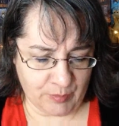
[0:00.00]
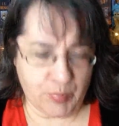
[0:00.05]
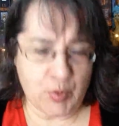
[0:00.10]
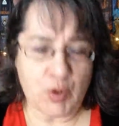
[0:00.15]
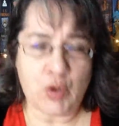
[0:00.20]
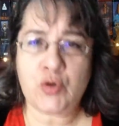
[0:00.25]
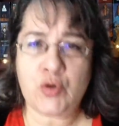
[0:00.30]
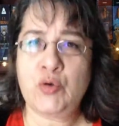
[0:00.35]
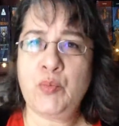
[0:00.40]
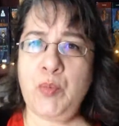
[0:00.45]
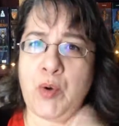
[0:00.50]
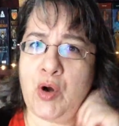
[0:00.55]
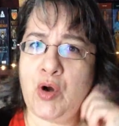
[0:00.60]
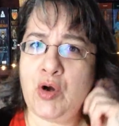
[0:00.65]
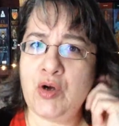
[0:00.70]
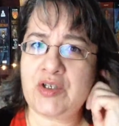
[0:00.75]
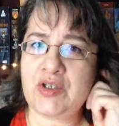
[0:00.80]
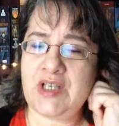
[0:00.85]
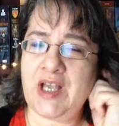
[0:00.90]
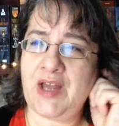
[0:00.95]
Borrow
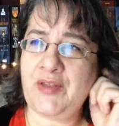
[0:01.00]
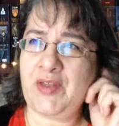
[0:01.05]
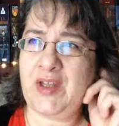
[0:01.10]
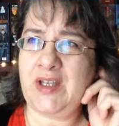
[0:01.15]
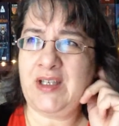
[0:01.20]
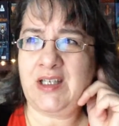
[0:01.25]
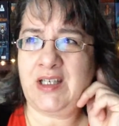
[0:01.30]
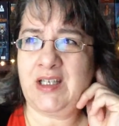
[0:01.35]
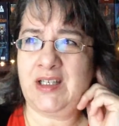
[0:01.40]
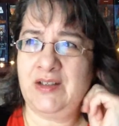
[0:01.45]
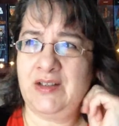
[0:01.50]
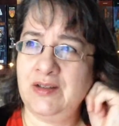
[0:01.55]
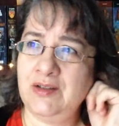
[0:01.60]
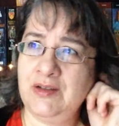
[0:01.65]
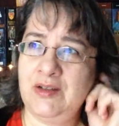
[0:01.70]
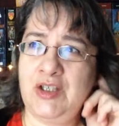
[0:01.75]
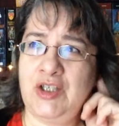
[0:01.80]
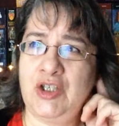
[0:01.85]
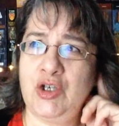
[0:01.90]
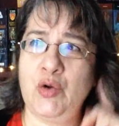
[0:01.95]
Box. I think
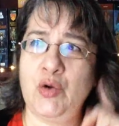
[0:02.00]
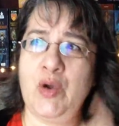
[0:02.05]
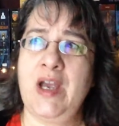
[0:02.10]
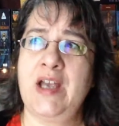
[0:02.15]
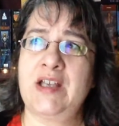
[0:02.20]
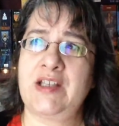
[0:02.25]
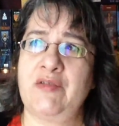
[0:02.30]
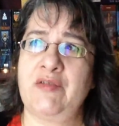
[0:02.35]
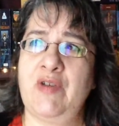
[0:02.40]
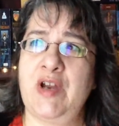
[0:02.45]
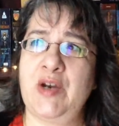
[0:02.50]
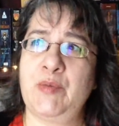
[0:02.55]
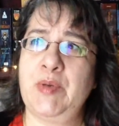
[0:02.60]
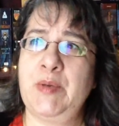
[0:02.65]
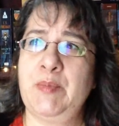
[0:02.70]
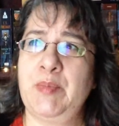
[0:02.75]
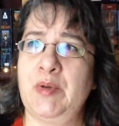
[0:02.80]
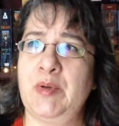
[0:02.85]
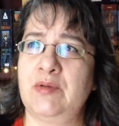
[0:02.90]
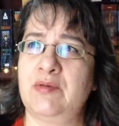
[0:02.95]
in the US I've heard
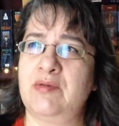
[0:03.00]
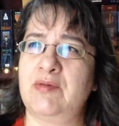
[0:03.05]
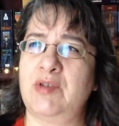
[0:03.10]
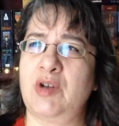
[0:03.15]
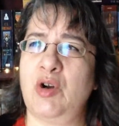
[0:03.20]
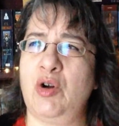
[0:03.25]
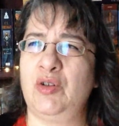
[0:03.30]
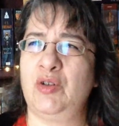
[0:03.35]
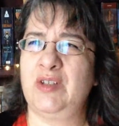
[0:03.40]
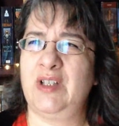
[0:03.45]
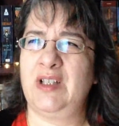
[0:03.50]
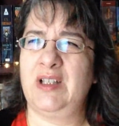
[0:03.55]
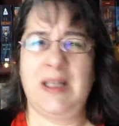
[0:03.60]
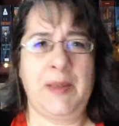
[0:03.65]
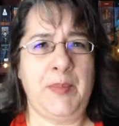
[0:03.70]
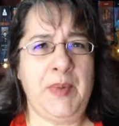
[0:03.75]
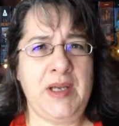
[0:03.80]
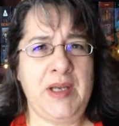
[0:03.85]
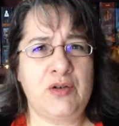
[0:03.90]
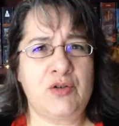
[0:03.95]
people calling it
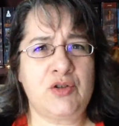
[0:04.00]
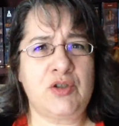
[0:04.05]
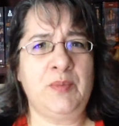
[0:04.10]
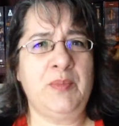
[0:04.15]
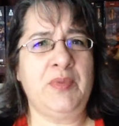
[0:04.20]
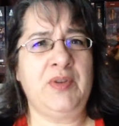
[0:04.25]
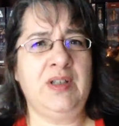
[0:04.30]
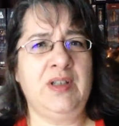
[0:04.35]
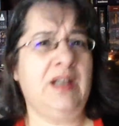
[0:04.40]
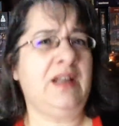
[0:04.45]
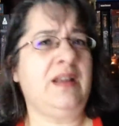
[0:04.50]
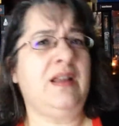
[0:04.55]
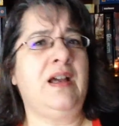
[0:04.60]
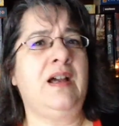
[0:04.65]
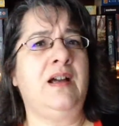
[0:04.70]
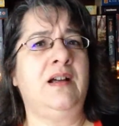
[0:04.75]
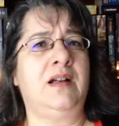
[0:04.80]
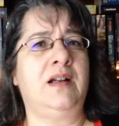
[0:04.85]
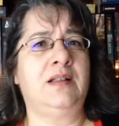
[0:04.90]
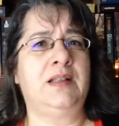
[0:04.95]
Libby or something like
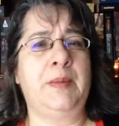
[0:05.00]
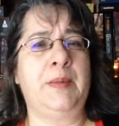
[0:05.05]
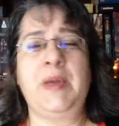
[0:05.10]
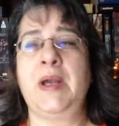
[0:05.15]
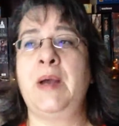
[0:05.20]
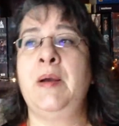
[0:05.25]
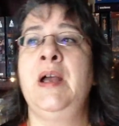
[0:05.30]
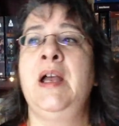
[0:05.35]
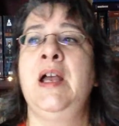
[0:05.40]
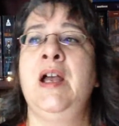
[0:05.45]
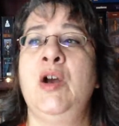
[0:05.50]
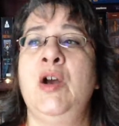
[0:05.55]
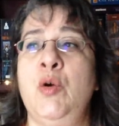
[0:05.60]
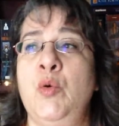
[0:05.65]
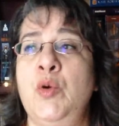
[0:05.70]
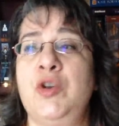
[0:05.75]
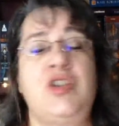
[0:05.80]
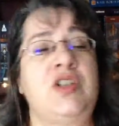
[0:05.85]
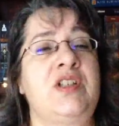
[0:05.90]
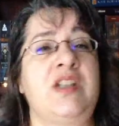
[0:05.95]
that, Olivia,
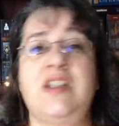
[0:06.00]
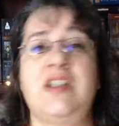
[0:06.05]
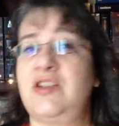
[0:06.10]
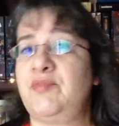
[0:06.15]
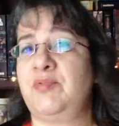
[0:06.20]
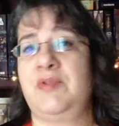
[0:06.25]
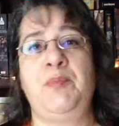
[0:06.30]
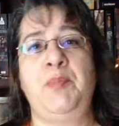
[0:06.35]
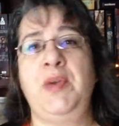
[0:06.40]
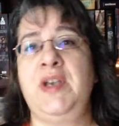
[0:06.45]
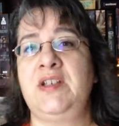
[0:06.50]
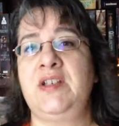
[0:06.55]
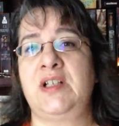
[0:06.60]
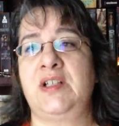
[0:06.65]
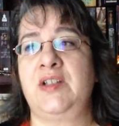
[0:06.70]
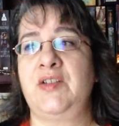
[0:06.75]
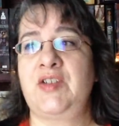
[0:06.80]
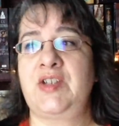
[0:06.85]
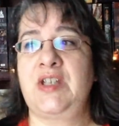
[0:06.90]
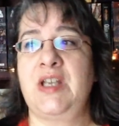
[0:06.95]
which is, it's
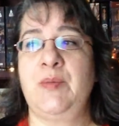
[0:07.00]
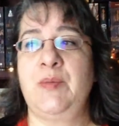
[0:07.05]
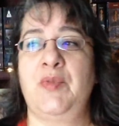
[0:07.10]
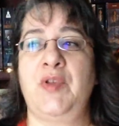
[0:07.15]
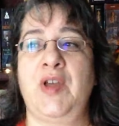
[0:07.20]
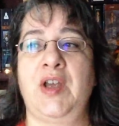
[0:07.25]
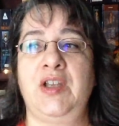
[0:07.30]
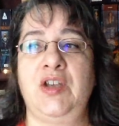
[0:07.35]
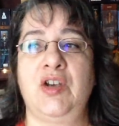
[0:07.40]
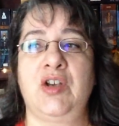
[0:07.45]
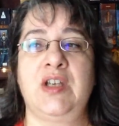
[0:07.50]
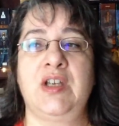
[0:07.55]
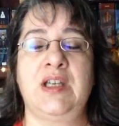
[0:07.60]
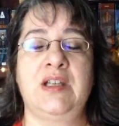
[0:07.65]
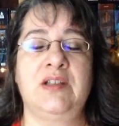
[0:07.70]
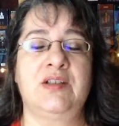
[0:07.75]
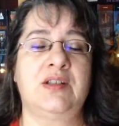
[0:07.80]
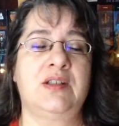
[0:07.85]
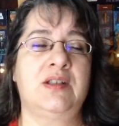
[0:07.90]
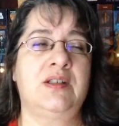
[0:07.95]
basically the same thing. You
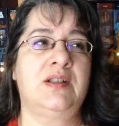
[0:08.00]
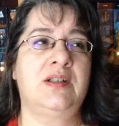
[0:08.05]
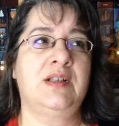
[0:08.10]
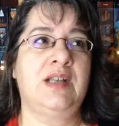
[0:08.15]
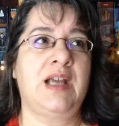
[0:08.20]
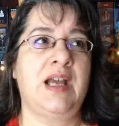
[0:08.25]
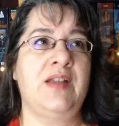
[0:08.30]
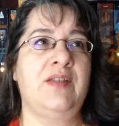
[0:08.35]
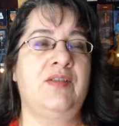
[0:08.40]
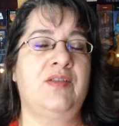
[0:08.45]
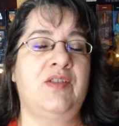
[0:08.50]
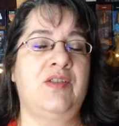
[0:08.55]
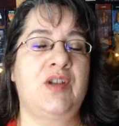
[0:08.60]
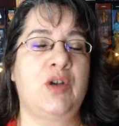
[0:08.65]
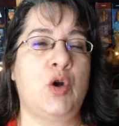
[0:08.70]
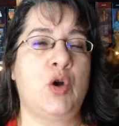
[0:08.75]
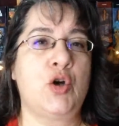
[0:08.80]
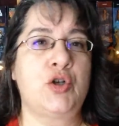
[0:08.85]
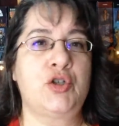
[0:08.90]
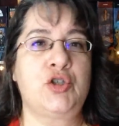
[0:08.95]
can get the
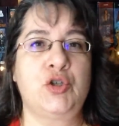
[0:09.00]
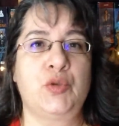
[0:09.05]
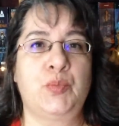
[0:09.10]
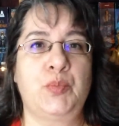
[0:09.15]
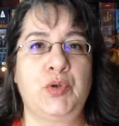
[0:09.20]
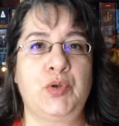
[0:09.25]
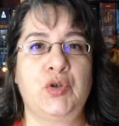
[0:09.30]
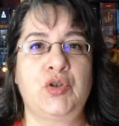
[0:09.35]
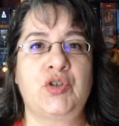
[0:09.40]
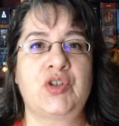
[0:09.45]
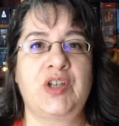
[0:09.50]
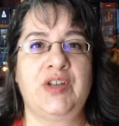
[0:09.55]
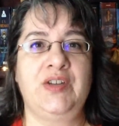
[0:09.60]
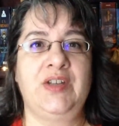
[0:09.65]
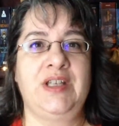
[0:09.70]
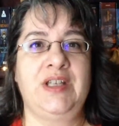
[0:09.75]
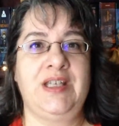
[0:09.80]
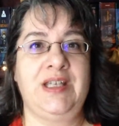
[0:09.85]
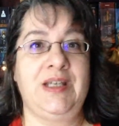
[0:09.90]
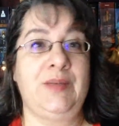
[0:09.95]
audiobooks
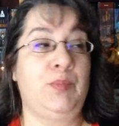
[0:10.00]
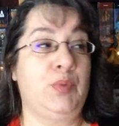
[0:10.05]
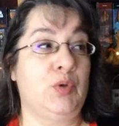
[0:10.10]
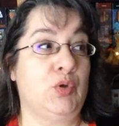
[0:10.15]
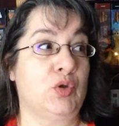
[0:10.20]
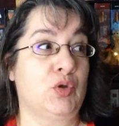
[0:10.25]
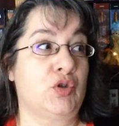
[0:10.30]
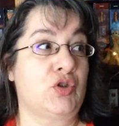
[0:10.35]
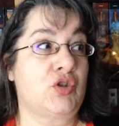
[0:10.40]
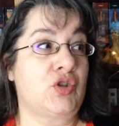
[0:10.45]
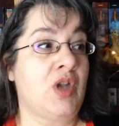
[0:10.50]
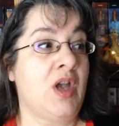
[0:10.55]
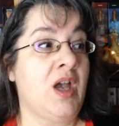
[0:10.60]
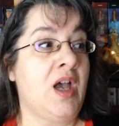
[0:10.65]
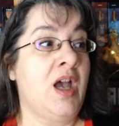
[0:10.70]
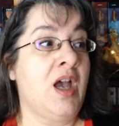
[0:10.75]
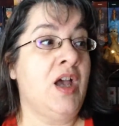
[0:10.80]
and the ebooks.